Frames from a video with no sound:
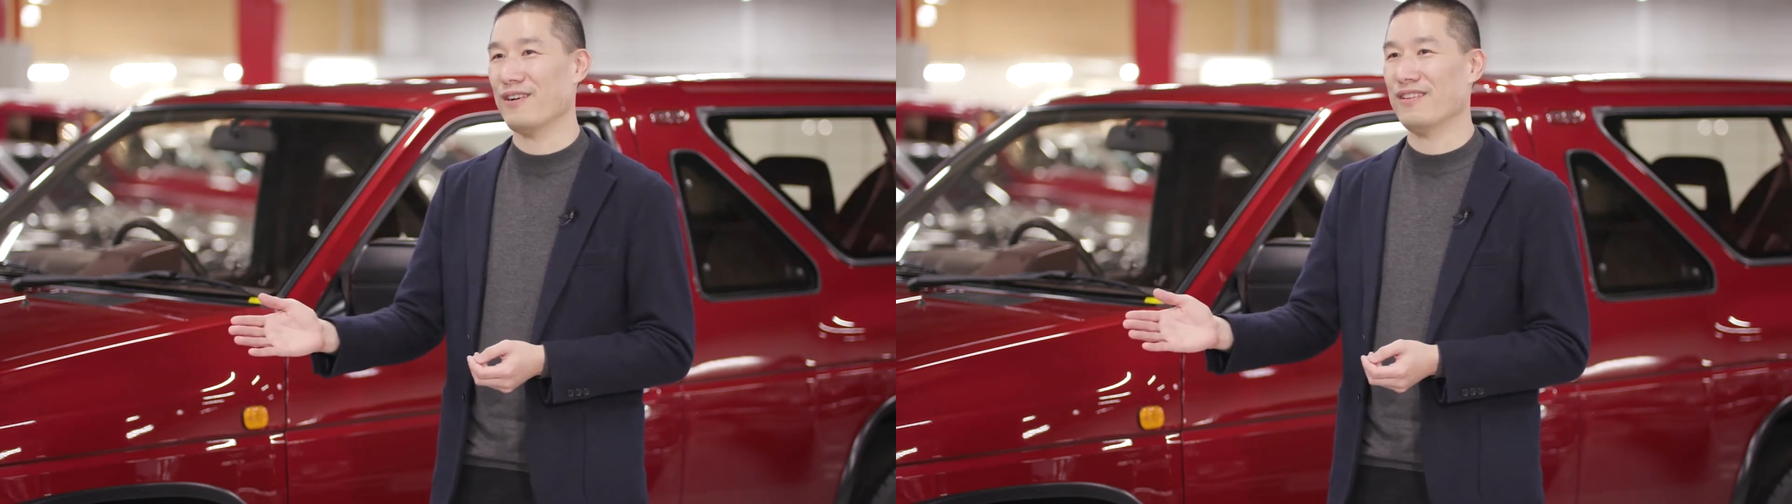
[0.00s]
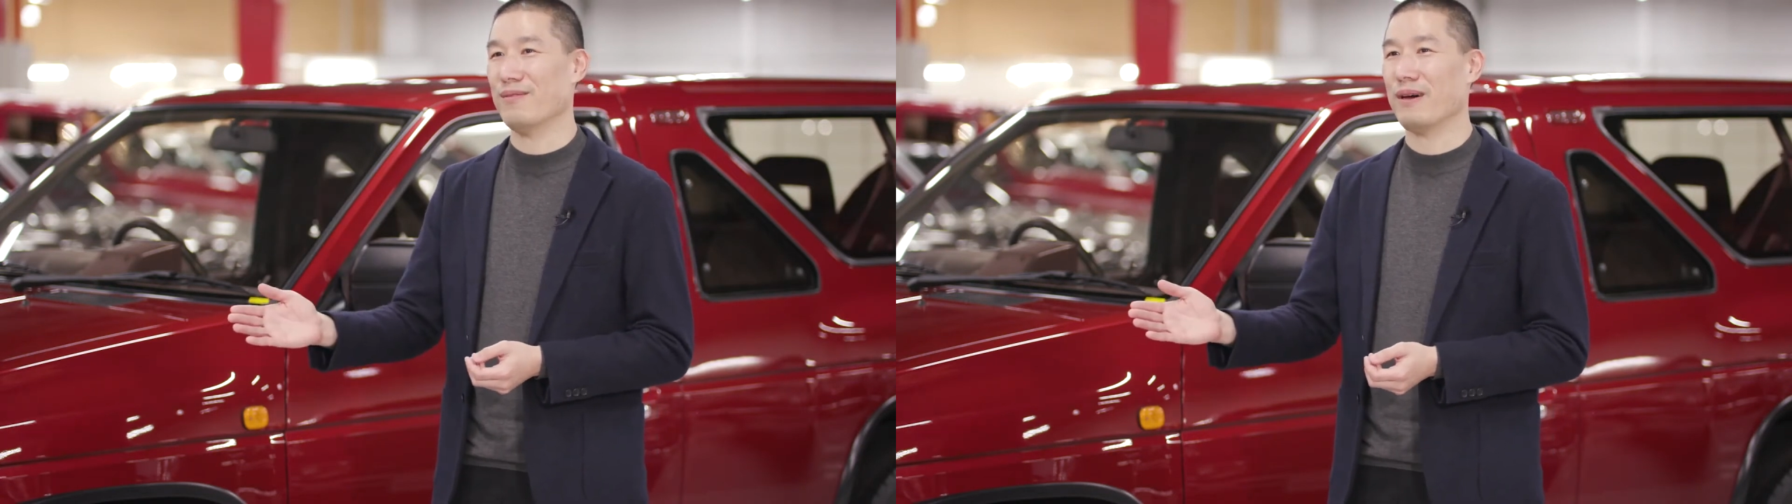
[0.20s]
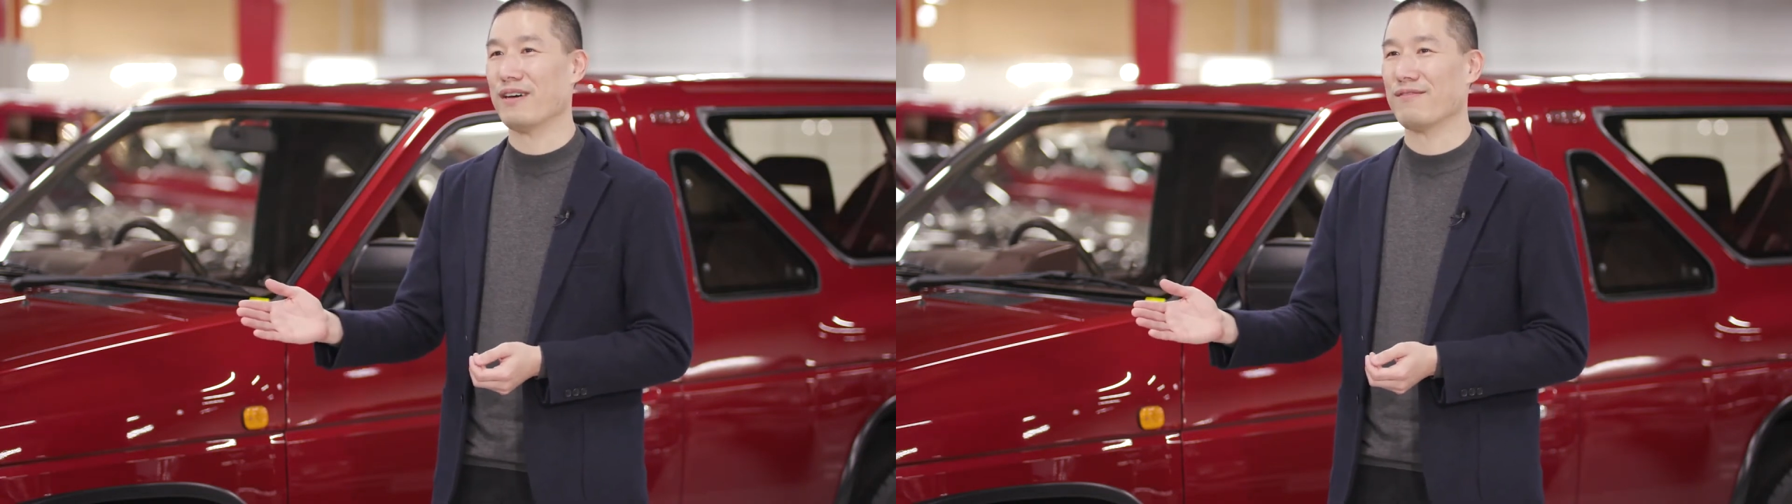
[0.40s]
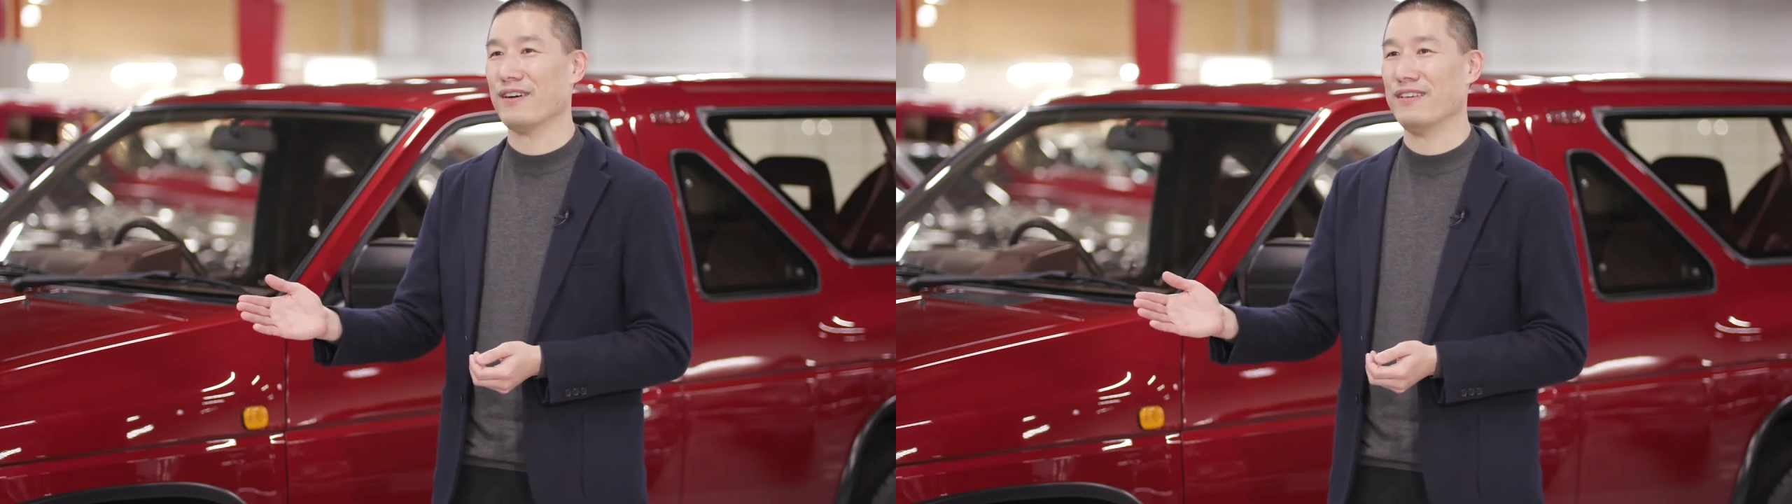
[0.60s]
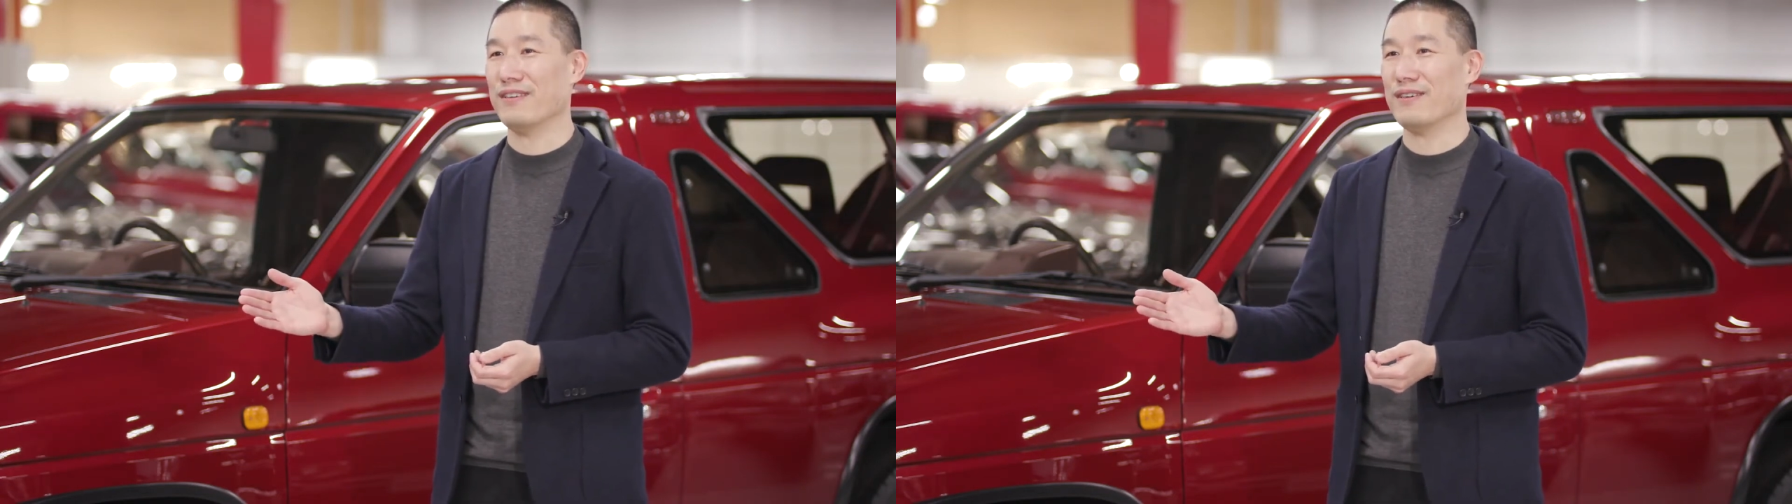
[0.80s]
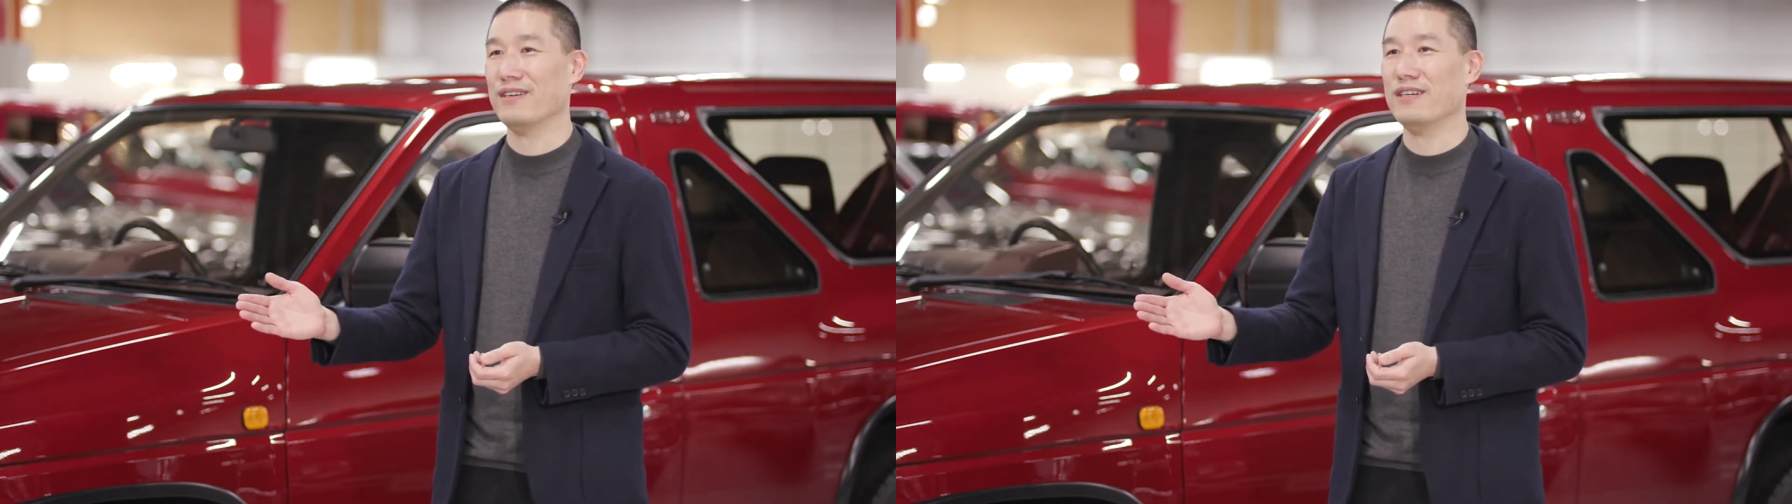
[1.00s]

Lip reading: on the Pathfinder.